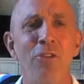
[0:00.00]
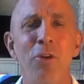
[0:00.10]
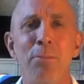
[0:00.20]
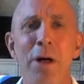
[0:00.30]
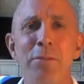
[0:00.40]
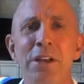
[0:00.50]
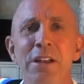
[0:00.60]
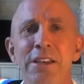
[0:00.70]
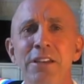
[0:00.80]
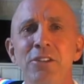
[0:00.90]

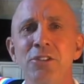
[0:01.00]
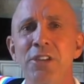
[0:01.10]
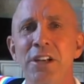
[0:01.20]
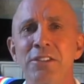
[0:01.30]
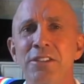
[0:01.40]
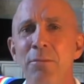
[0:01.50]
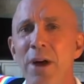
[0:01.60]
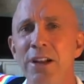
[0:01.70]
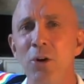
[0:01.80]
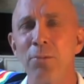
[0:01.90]
Republican leaders that some
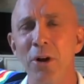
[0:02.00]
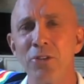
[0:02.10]
I know